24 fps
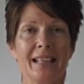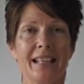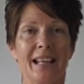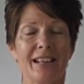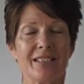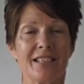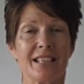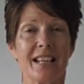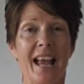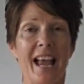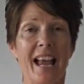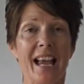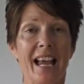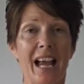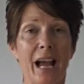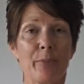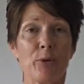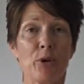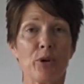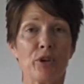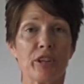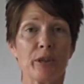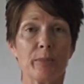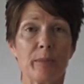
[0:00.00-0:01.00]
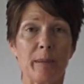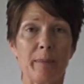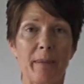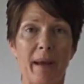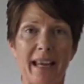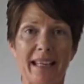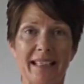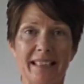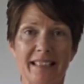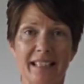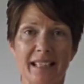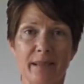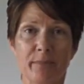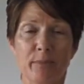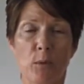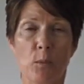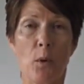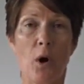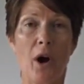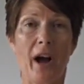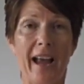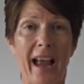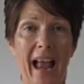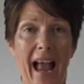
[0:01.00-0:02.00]
Now today I'm not going to be painting but
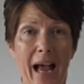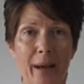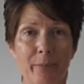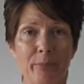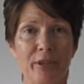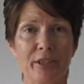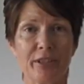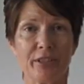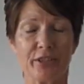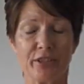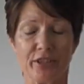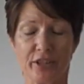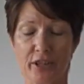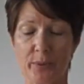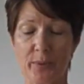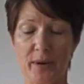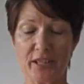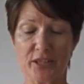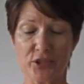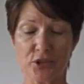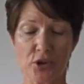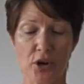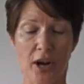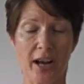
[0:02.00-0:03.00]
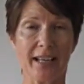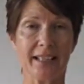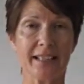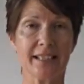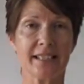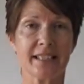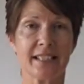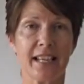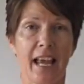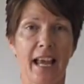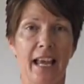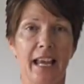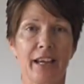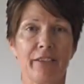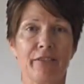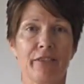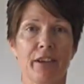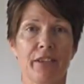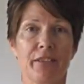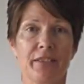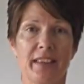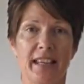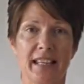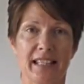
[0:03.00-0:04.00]
what I am going to do is try and
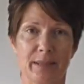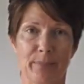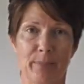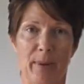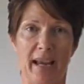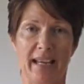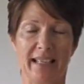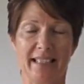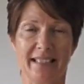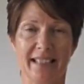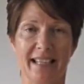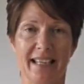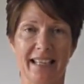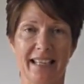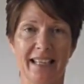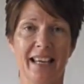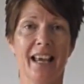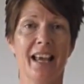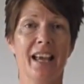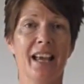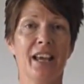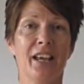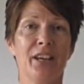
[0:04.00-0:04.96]
save this painting.